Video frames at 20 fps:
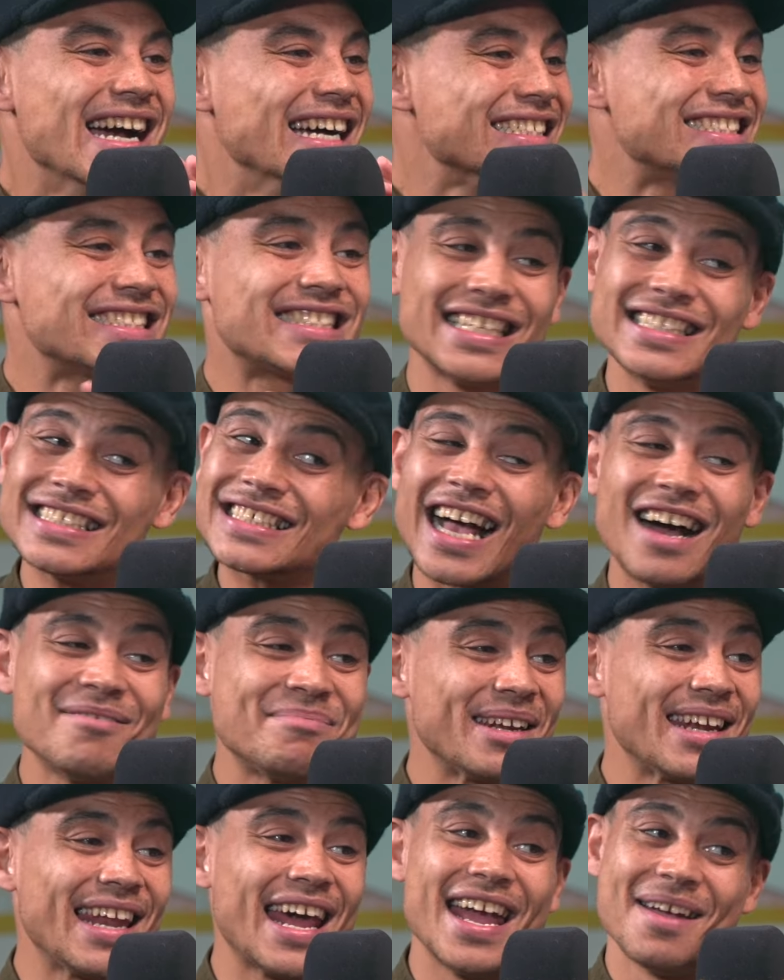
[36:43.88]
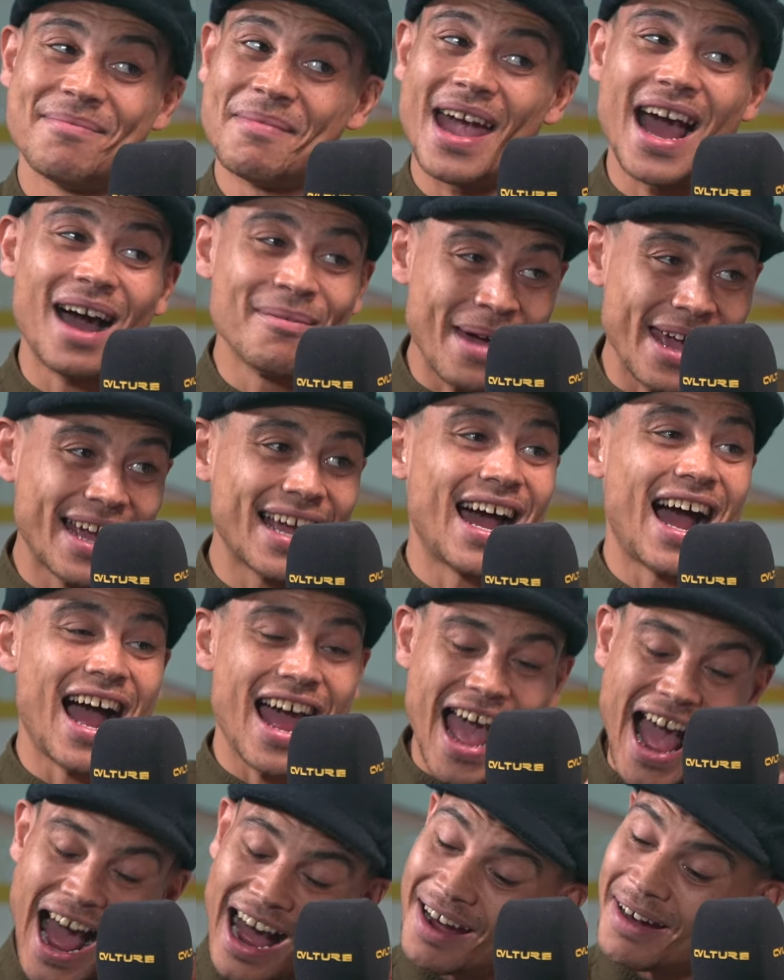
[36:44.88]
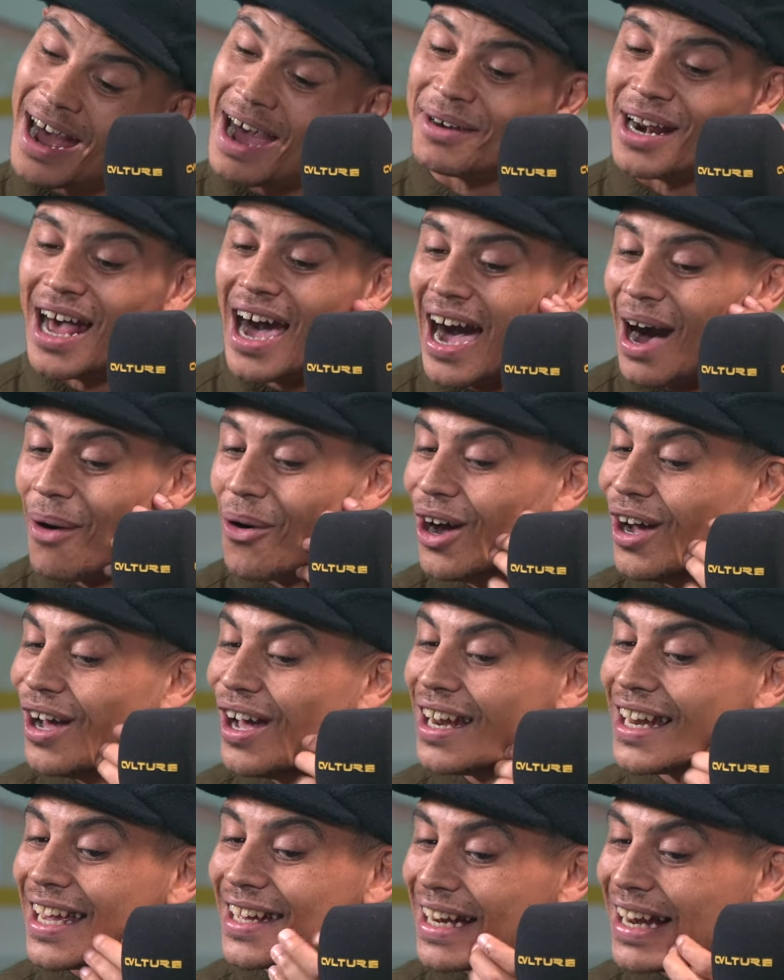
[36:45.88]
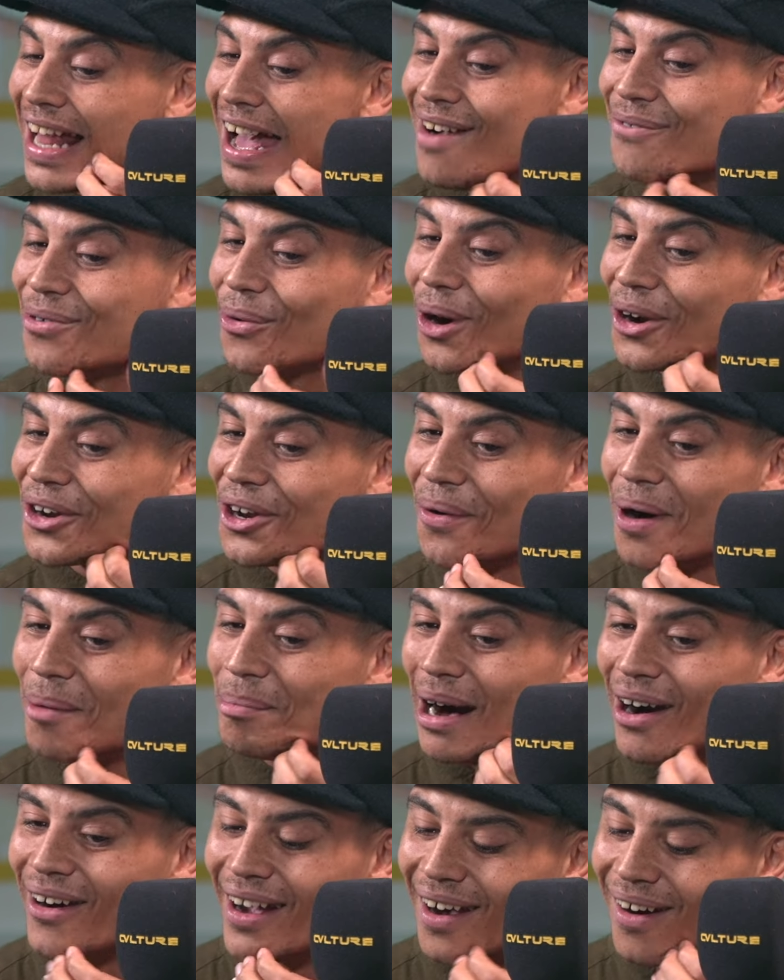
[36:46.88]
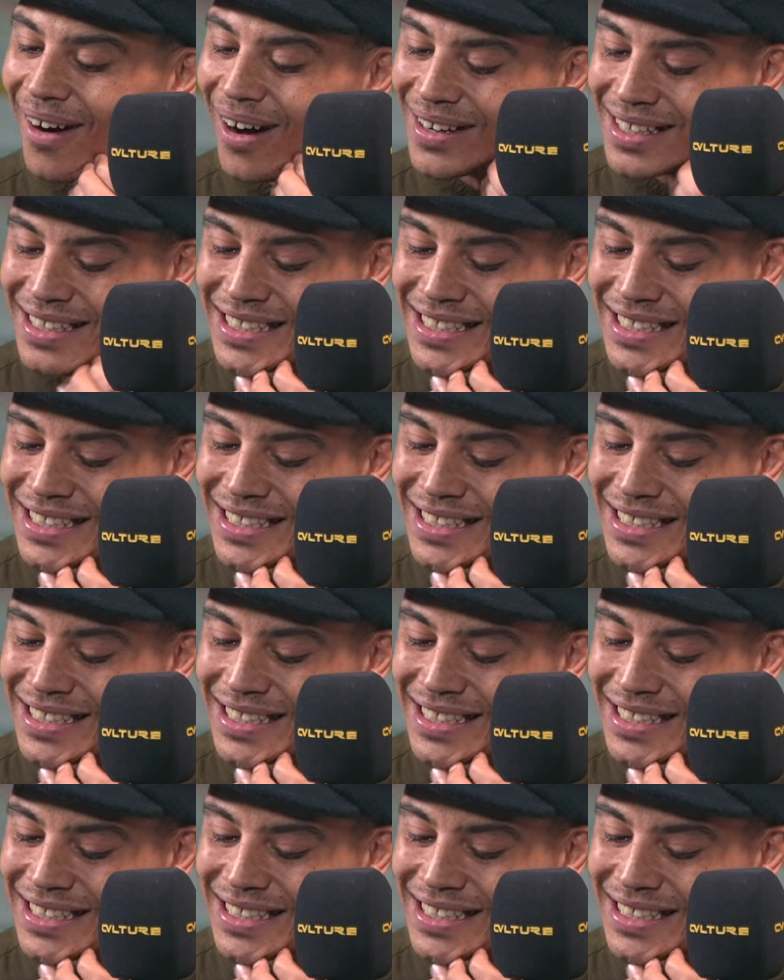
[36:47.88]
Since I've been late, mate, I'm an hour early and I let everyone know about it all the